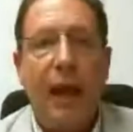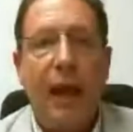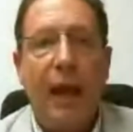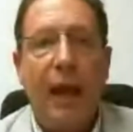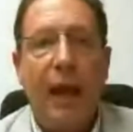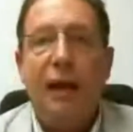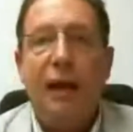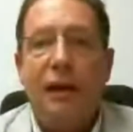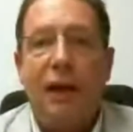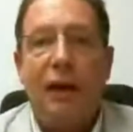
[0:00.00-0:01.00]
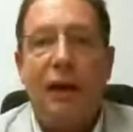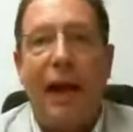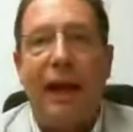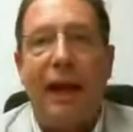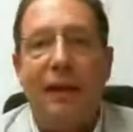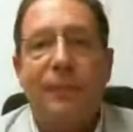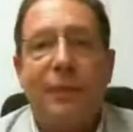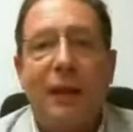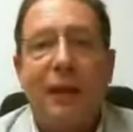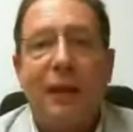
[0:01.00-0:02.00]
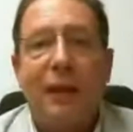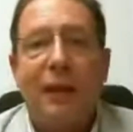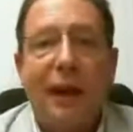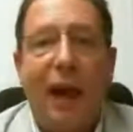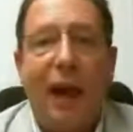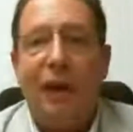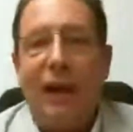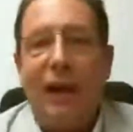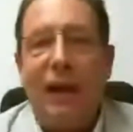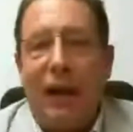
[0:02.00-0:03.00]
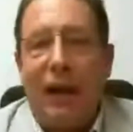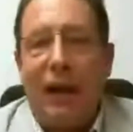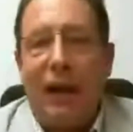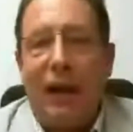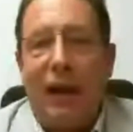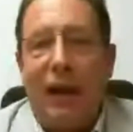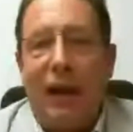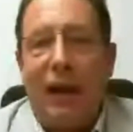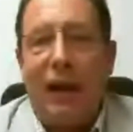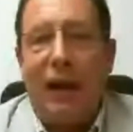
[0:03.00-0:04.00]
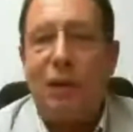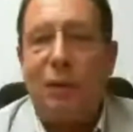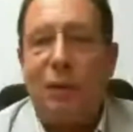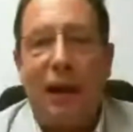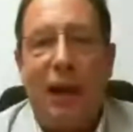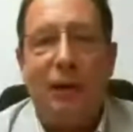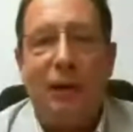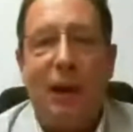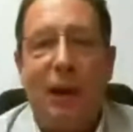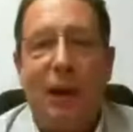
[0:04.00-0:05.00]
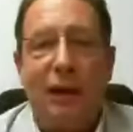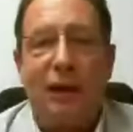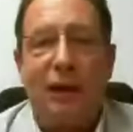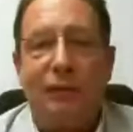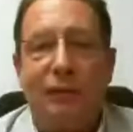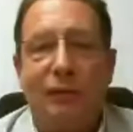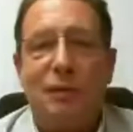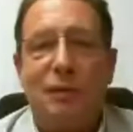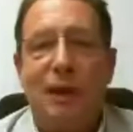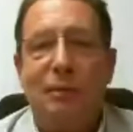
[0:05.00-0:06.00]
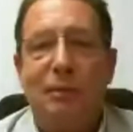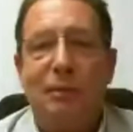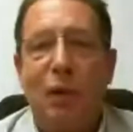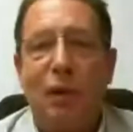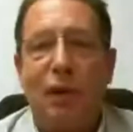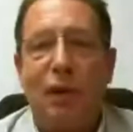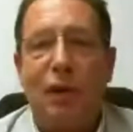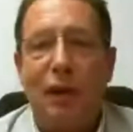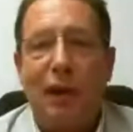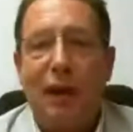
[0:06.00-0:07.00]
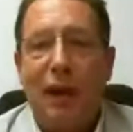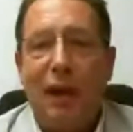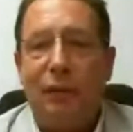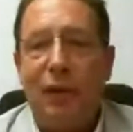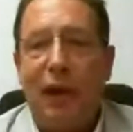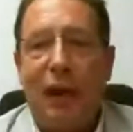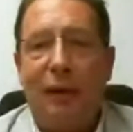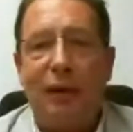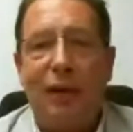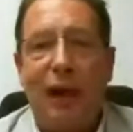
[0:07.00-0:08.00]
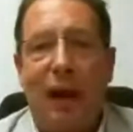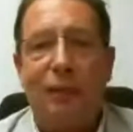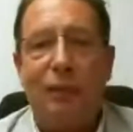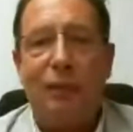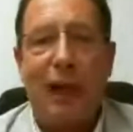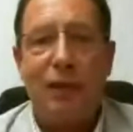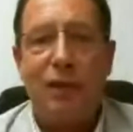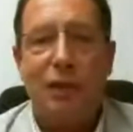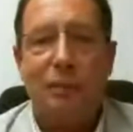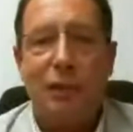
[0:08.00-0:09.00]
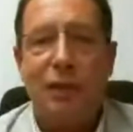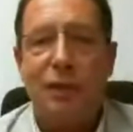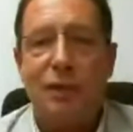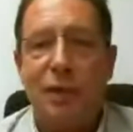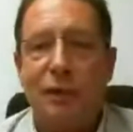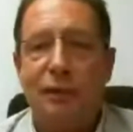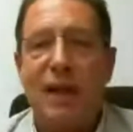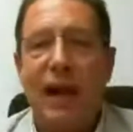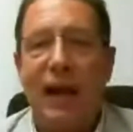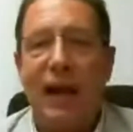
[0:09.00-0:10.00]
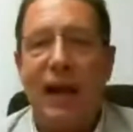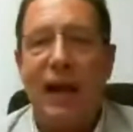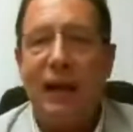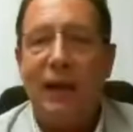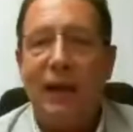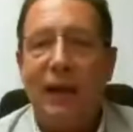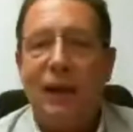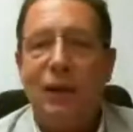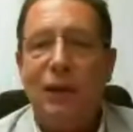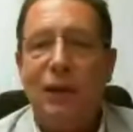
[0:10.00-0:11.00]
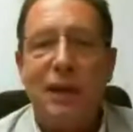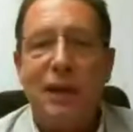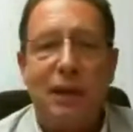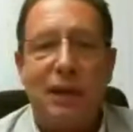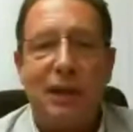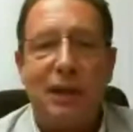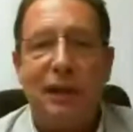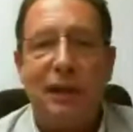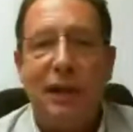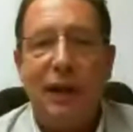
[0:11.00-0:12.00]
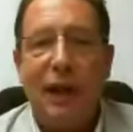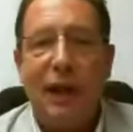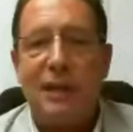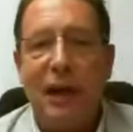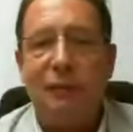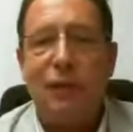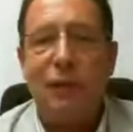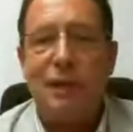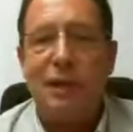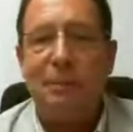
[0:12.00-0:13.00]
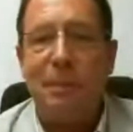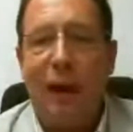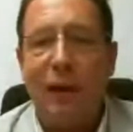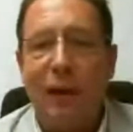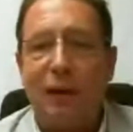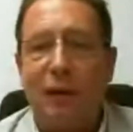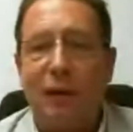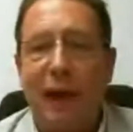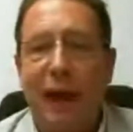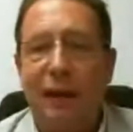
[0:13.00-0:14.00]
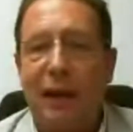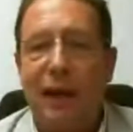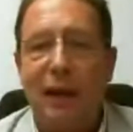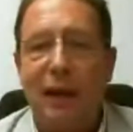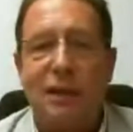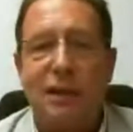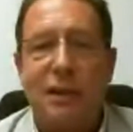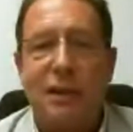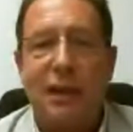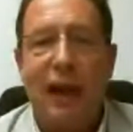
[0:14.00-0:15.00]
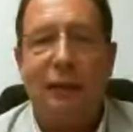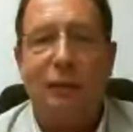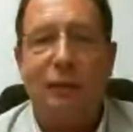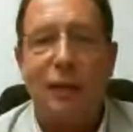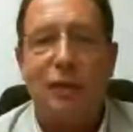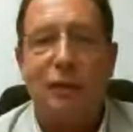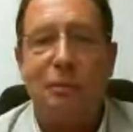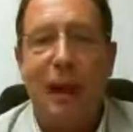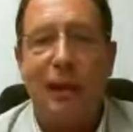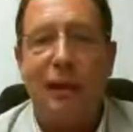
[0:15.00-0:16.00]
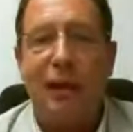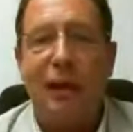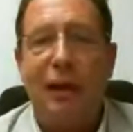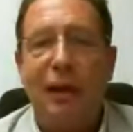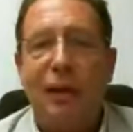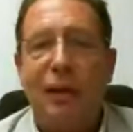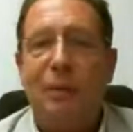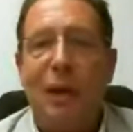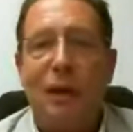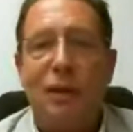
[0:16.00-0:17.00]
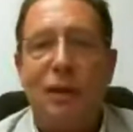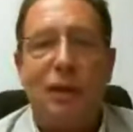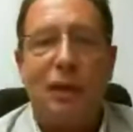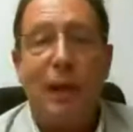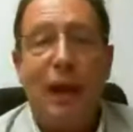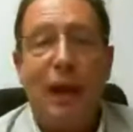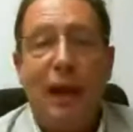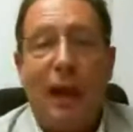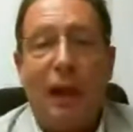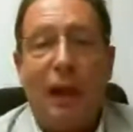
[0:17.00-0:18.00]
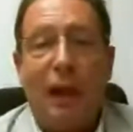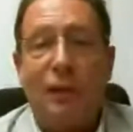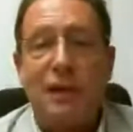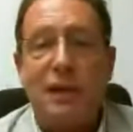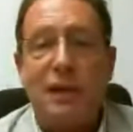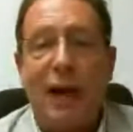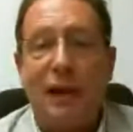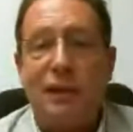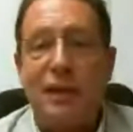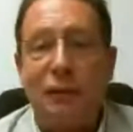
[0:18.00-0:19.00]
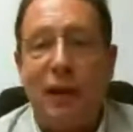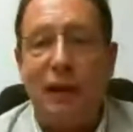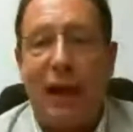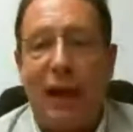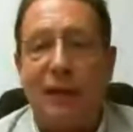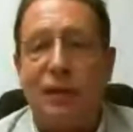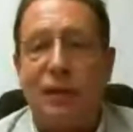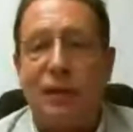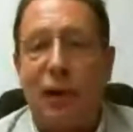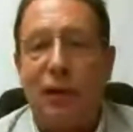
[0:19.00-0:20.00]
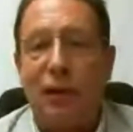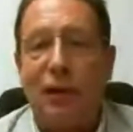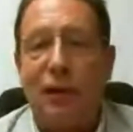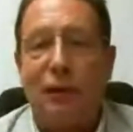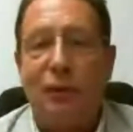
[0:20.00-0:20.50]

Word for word: Hey, don't go away. Having a really great relationship with the one you care about and love is extremely important. If you don't have the type of relationship you deserve and desire, then you can change it. Inside of you is the power to create the connections and love with those who matter the most to you. If this sounds like a fairy tale, it's not.